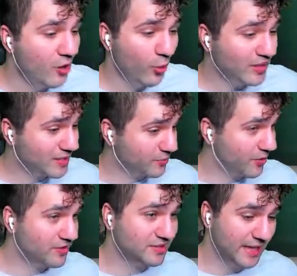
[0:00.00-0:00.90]
What is up with
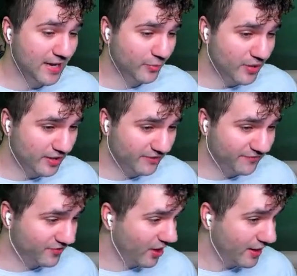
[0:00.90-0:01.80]
all this land? We are getting
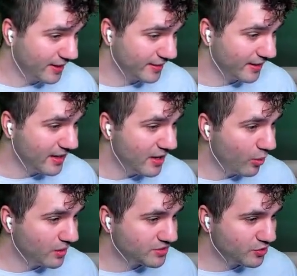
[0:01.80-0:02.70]
flooded.
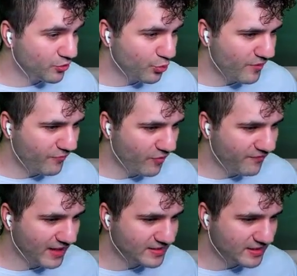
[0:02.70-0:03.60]
1, 2, 3, 4,
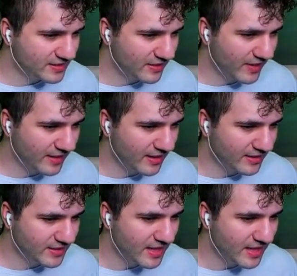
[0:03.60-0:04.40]
5, 6, 7, 8, 9, 10.